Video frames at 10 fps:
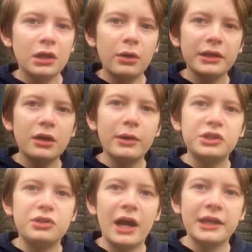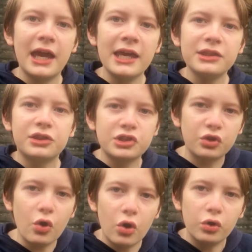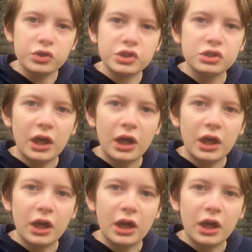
I know. I, I ate the sauce. I